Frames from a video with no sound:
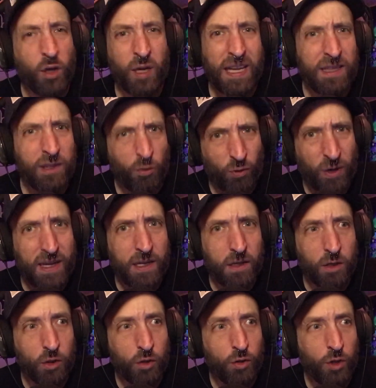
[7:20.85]
you got the
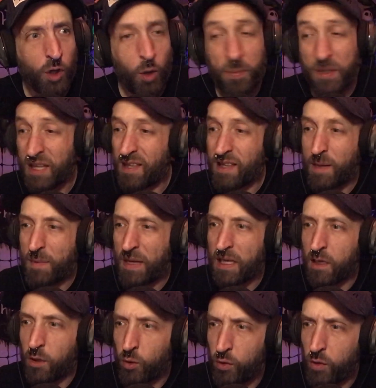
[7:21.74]
regular Uno, but then they
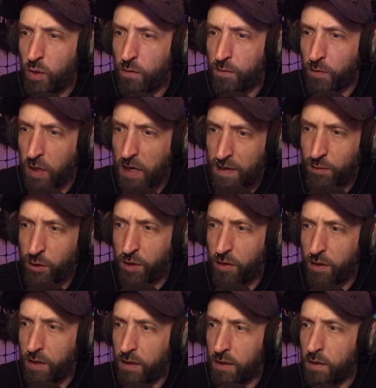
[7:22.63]
make an Uno for
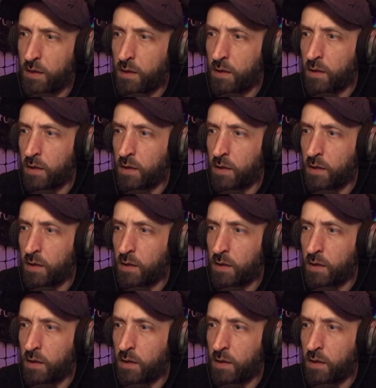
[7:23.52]
everything.